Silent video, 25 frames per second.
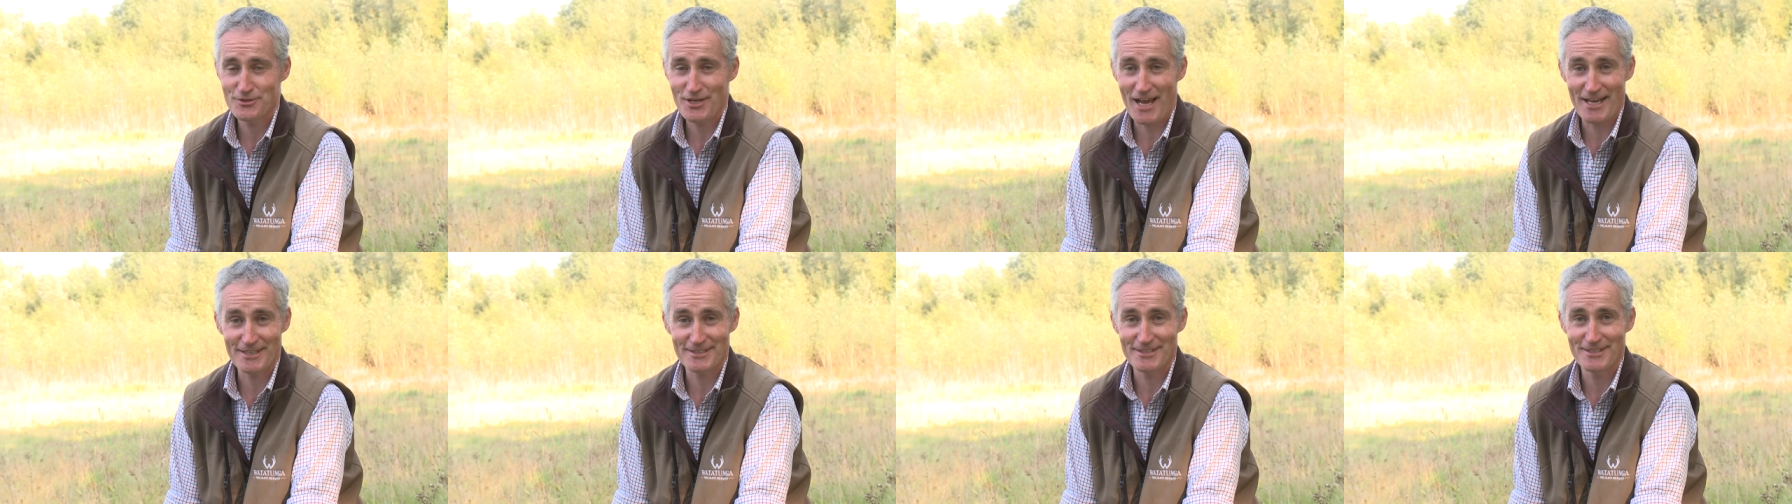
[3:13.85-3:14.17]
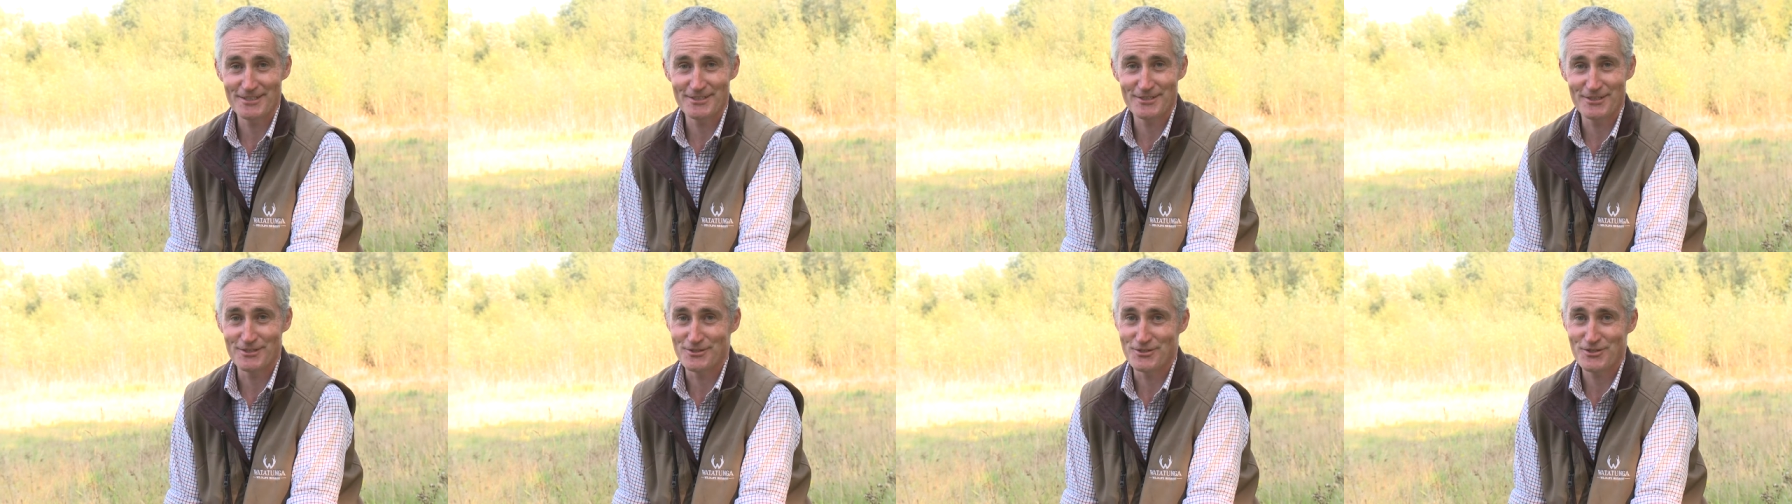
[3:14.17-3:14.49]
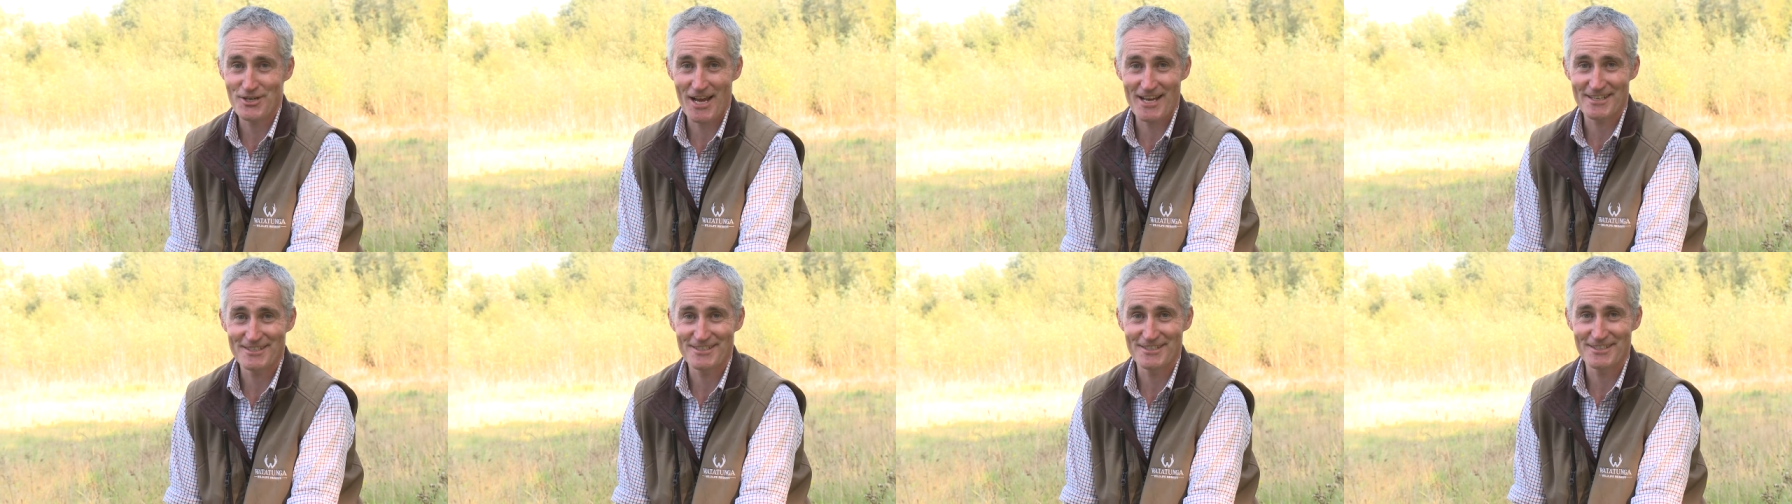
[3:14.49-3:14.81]
chatted and
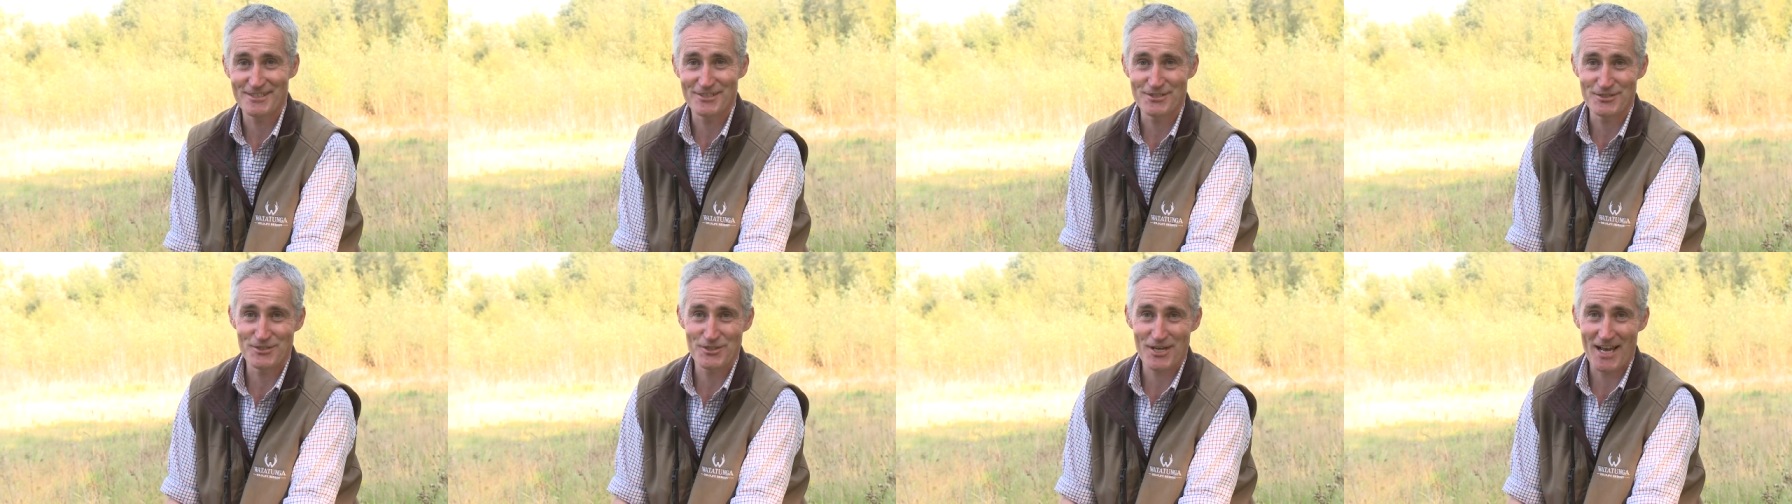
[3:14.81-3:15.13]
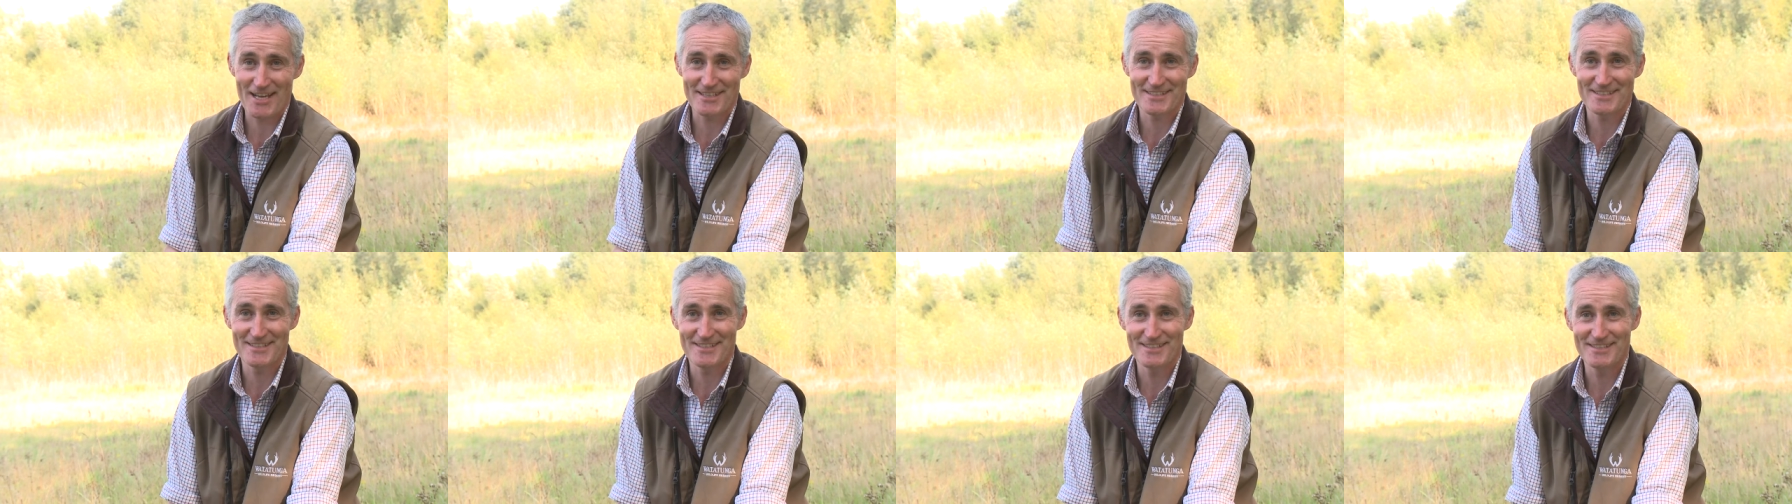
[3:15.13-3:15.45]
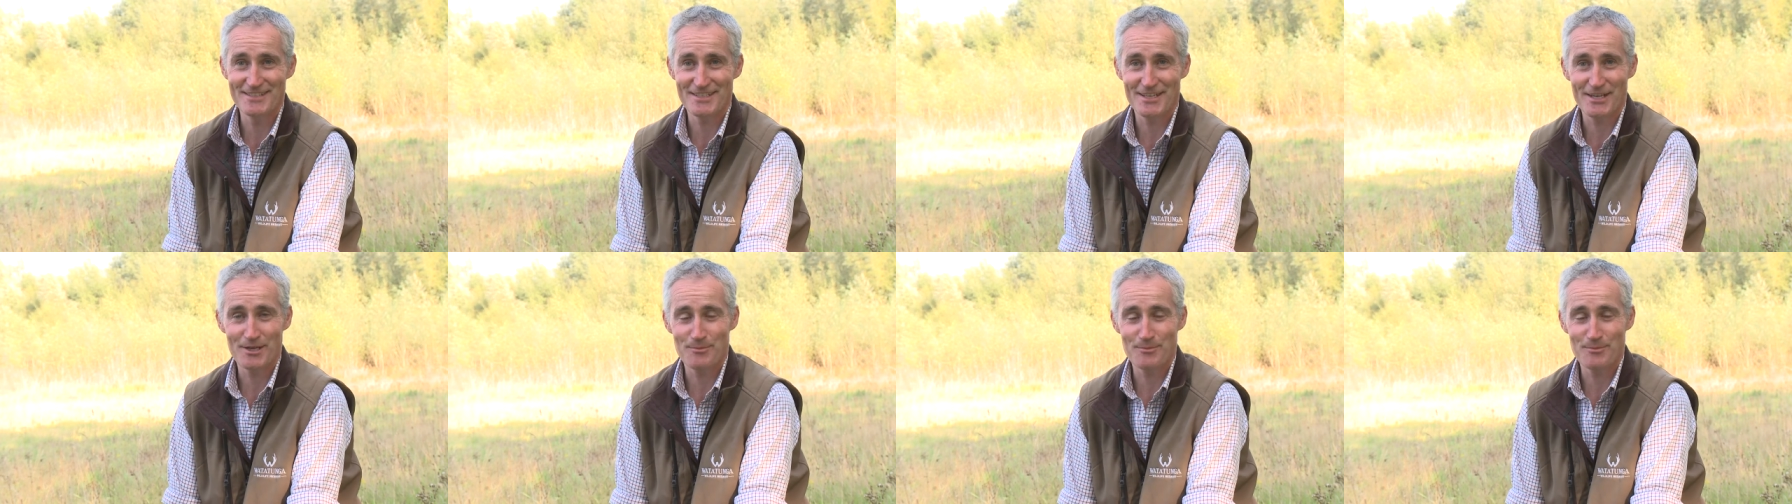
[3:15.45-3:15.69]
chatted and chatted